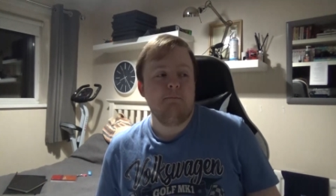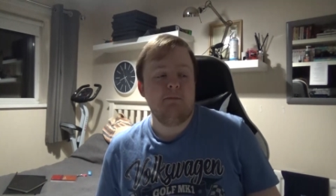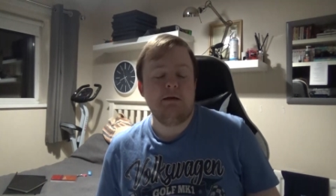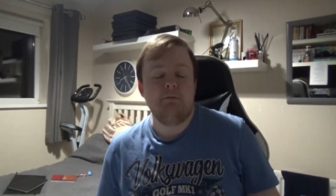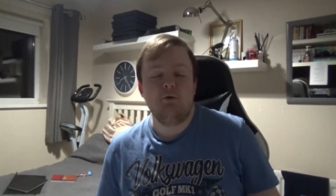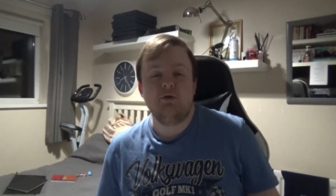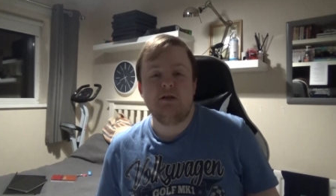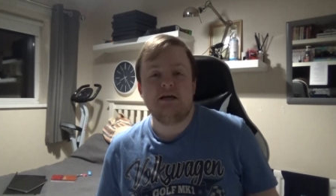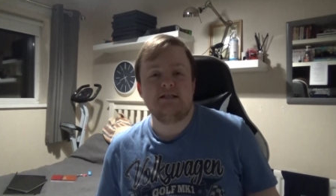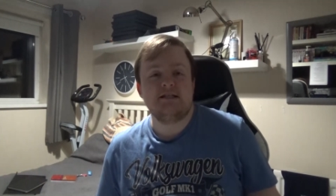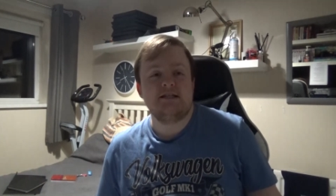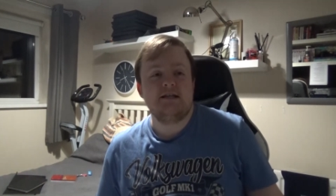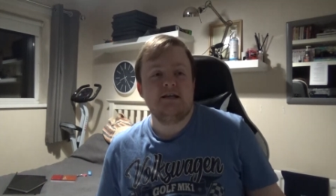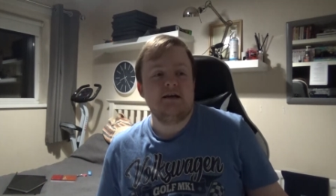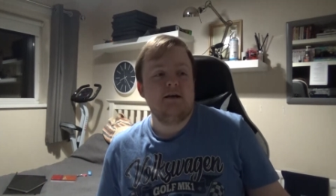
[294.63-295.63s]
People
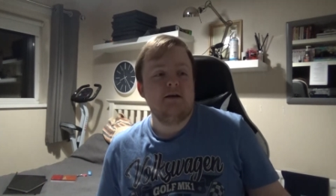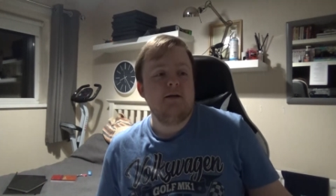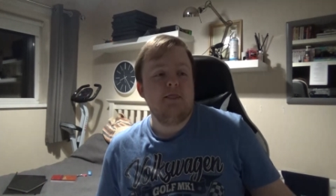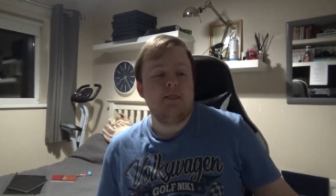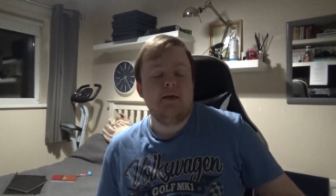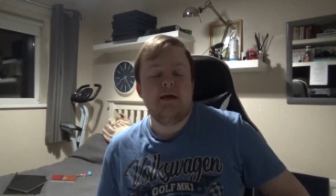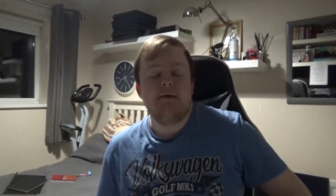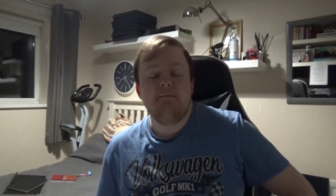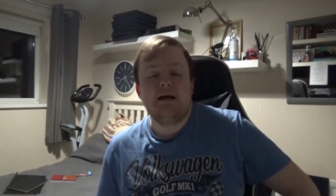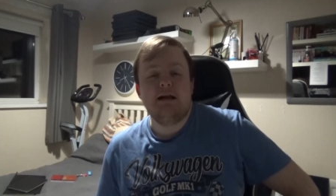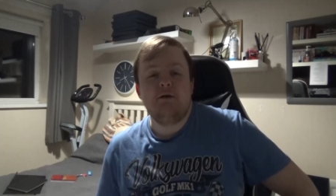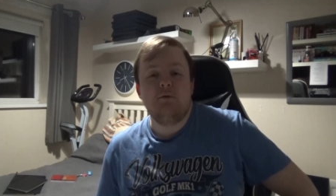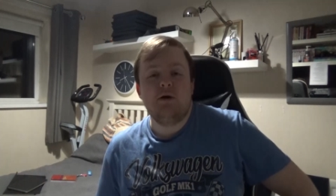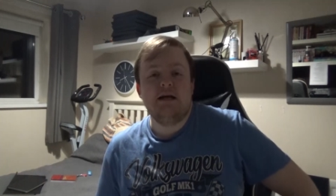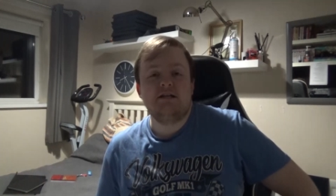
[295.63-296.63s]
that, in
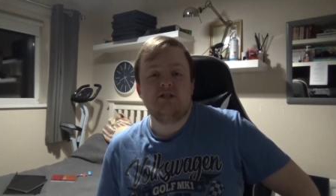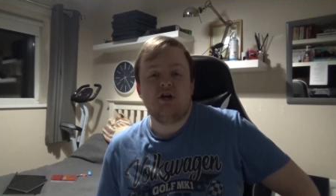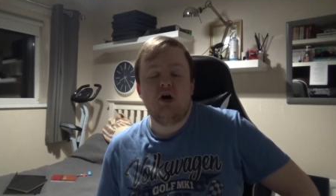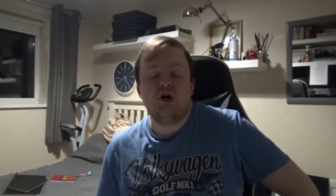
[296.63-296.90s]
many ways,